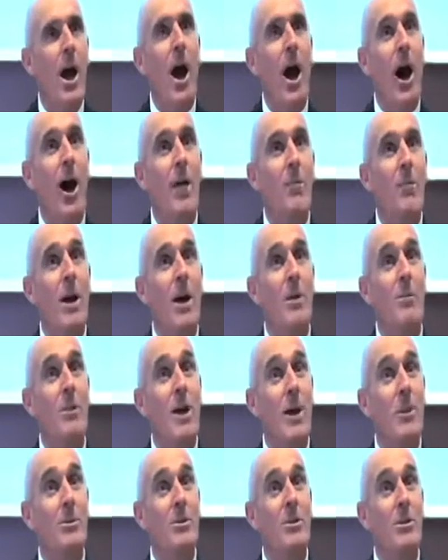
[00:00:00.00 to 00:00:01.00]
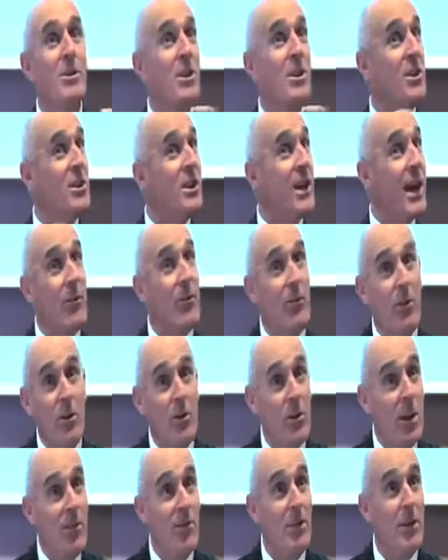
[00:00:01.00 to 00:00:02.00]
I might be able to discount
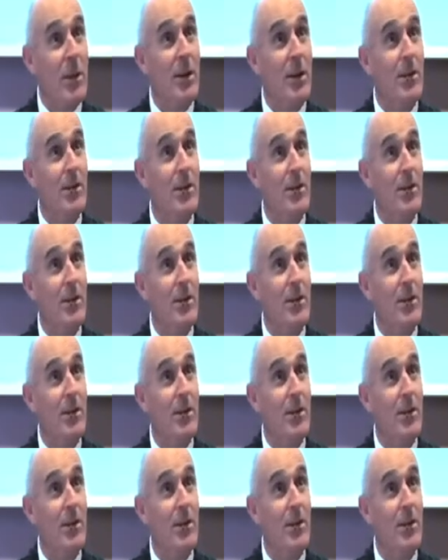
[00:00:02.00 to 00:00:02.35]
those heavily.